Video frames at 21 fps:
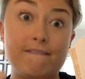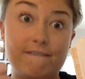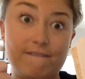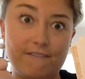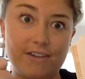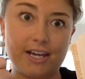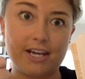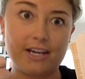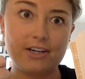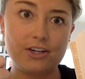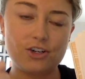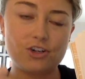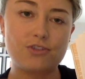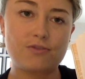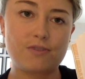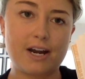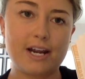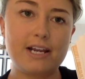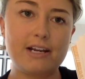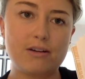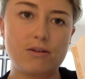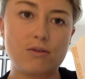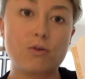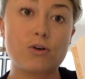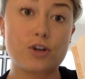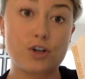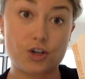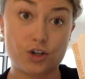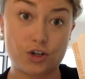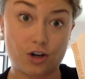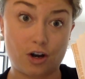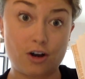fish, right? Or
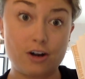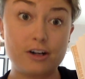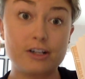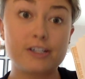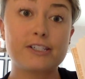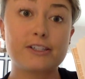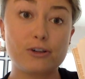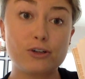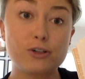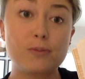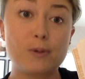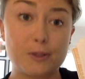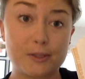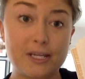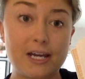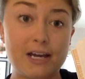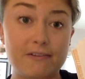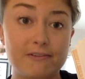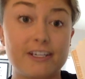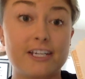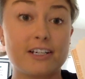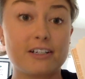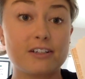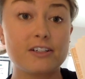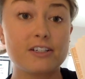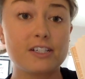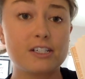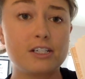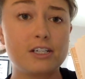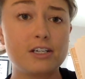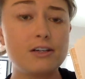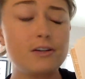sharks, those both have
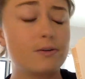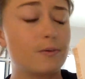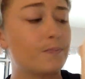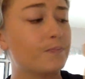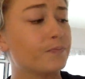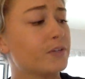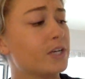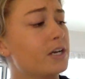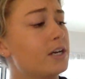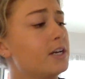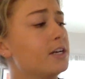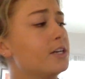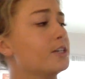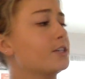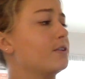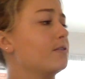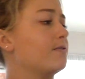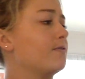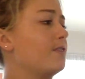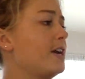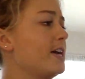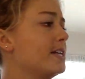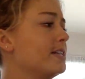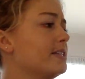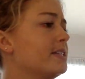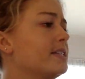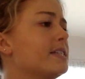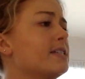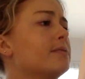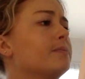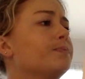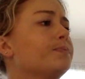gills too. So
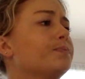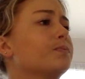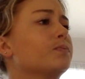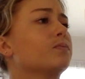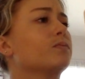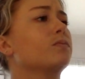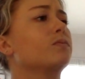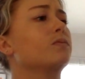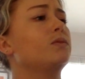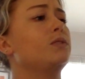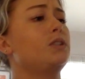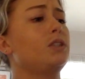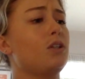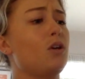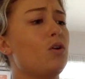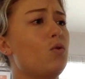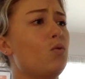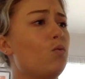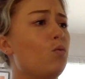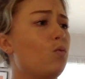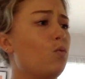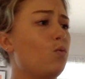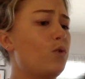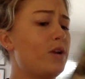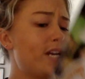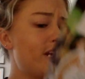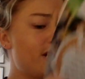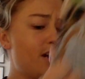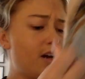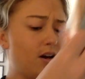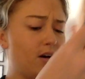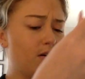friends,
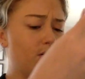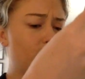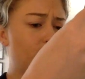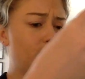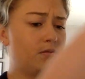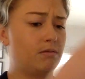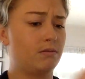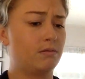we know